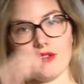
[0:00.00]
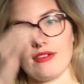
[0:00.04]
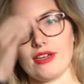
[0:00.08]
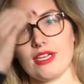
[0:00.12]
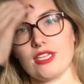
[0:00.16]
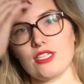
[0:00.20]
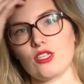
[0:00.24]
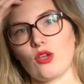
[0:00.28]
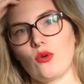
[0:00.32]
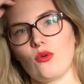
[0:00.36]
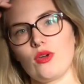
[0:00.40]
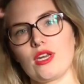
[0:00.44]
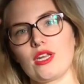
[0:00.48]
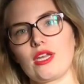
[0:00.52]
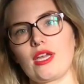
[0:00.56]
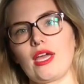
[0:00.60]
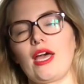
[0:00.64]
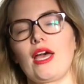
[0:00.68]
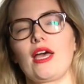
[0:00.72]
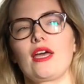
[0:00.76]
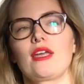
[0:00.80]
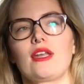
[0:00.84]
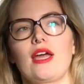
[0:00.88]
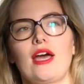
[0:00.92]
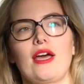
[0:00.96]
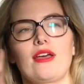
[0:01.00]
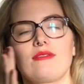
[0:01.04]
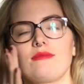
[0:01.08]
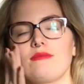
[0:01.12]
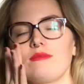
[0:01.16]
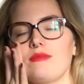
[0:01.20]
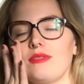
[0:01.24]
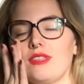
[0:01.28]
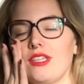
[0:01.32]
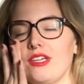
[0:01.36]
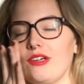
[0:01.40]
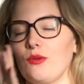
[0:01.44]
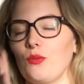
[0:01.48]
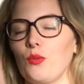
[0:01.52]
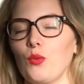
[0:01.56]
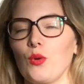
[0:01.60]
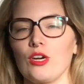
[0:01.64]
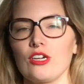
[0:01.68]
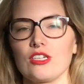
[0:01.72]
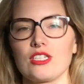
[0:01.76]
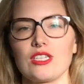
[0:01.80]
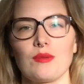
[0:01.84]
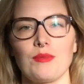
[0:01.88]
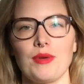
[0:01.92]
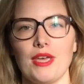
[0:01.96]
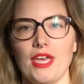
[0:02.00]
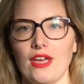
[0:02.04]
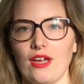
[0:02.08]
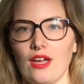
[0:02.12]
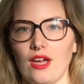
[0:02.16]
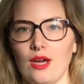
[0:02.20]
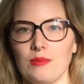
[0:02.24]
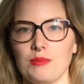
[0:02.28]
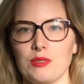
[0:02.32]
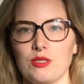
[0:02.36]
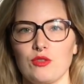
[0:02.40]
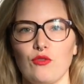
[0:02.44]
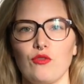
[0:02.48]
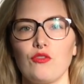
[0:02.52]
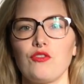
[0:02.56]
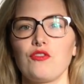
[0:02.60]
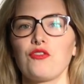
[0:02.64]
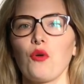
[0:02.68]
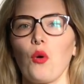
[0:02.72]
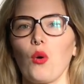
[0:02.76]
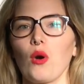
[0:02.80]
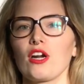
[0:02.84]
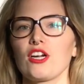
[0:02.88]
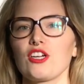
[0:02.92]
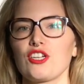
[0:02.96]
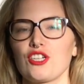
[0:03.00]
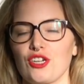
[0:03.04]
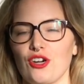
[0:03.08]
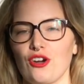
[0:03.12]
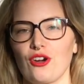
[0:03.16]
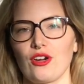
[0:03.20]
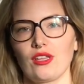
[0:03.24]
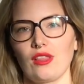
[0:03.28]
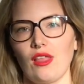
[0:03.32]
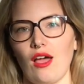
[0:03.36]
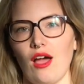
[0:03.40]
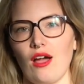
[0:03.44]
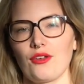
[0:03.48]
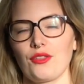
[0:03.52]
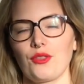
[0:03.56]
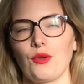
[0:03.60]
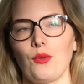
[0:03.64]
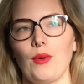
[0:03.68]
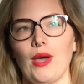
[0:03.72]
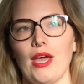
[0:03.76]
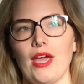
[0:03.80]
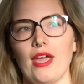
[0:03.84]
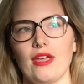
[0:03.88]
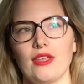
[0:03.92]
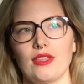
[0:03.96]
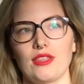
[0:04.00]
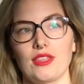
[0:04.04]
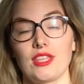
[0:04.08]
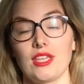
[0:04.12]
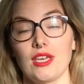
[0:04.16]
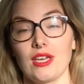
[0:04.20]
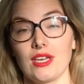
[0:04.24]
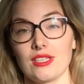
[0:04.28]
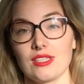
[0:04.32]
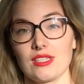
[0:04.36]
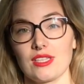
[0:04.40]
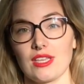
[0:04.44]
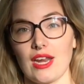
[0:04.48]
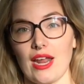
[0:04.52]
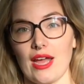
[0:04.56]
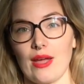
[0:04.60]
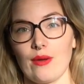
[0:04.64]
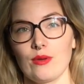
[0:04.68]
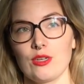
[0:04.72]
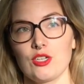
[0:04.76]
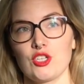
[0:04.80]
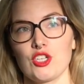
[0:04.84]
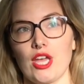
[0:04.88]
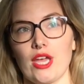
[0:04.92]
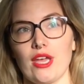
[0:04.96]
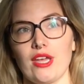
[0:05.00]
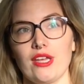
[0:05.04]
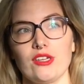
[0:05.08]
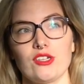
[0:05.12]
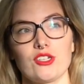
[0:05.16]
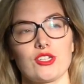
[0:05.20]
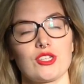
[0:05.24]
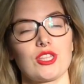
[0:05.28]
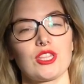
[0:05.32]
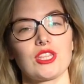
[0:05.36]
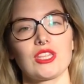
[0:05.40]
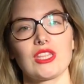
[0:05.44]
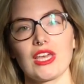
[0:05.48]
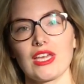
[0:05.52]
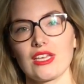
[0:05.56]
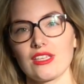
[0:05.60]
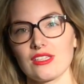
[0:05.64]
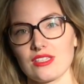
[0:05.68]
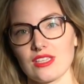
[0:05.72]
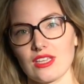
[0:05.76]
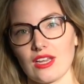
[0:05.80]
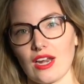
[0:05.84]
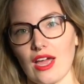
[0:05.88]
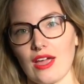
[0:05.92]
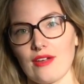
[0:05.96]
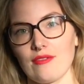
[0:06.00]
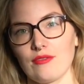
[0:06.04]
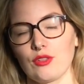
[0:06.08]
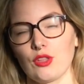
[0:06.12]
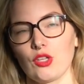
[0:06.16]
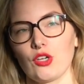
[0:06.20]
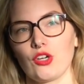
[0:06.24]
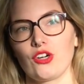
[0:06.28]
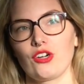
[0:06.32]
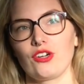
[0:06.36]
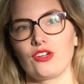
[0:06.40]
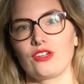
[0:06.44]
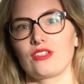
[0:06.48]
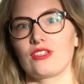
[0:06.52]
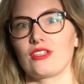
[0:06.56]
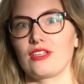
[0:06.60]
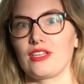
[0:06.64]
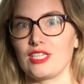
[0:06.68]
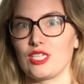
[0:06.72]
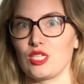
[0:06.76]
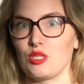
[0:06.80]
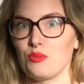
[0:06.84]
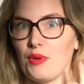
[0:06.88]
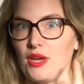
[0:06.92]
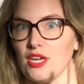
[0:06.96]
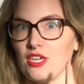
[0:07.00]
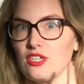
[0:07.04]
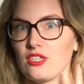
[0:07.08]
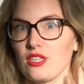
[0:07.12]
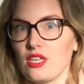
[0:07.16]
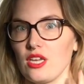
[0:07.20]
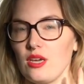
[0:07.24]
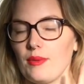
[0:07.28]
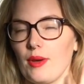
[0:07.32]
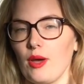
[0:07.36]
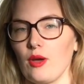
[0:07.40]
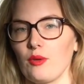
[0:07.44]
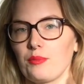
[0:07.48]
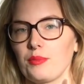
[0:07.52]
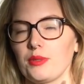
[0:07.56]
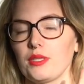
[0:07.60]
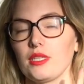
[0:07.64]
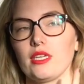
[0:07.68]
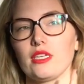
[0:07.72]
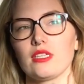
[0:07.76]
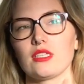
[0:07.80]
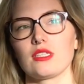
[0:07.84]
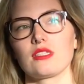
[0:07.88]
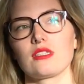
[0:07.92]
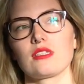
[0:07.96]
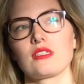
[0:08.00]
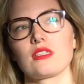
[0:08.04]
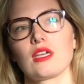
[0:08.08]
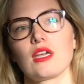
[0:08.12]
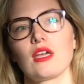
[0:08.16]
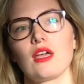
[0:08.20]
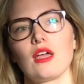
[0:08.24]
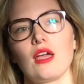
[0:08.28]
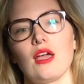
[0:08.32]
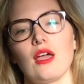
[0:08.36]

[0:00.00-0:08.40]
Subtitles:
if I sew it again, there were some hiccups for sure along the way, things that I would change, things that I've learned, especially about pleats.